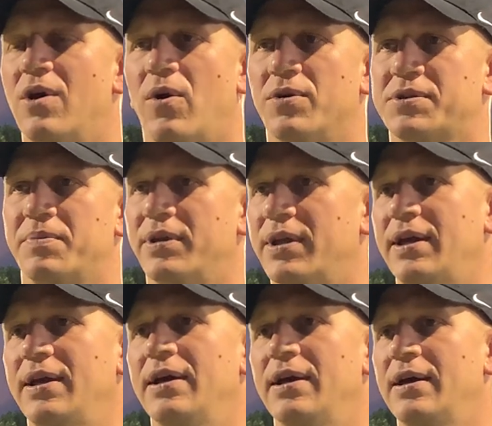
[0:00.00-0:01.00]

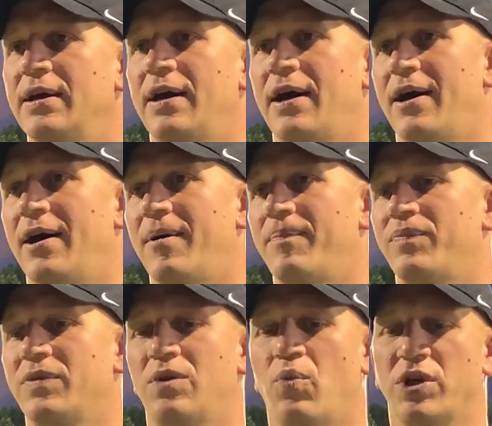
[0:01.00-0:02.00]
ultimately
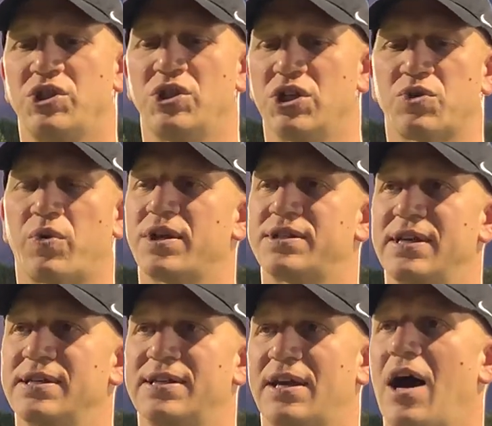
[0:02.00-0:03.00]
what you just want to
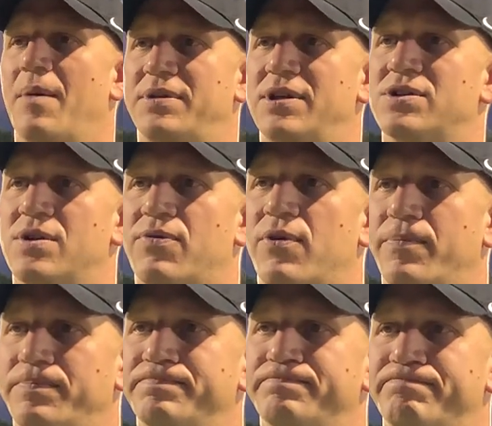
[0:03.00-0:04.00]
see is the competition
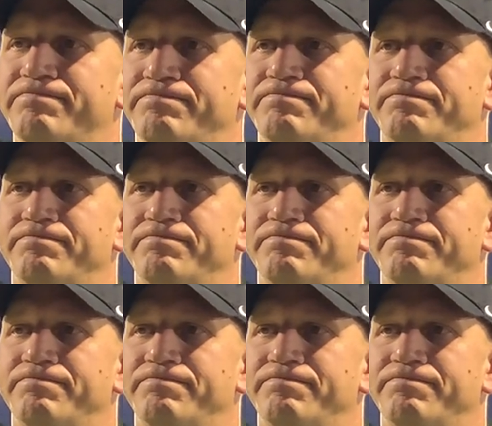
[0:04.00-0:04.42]
through.